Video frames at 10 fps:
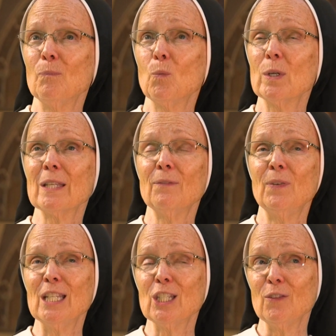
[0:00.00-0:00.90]
was a
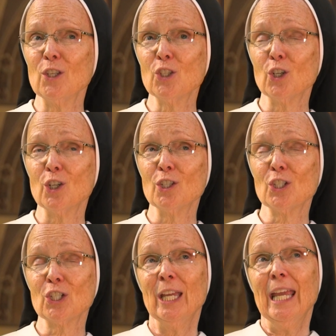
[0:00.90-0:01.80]
feast in the
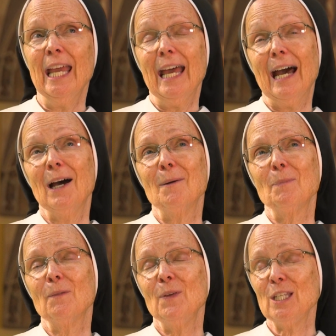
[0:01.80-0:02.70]
church,
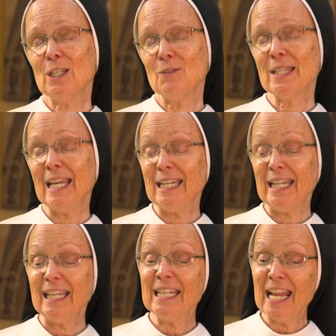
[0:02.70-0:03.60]
the Feast of St.
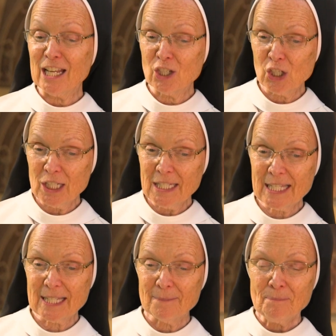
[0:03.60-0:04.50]

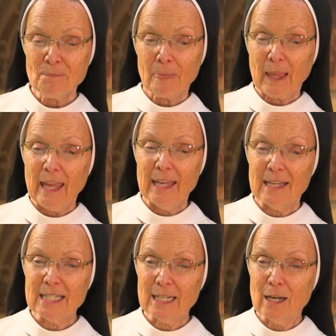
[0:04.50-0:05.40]
Ignatius.
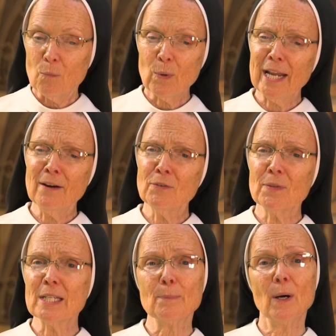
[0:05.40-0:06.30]
And whenever
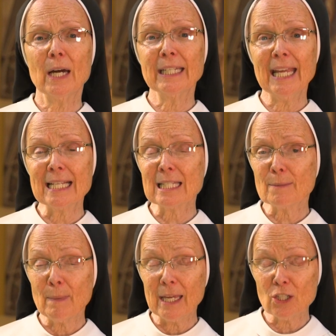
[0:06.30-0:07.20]
this podcast may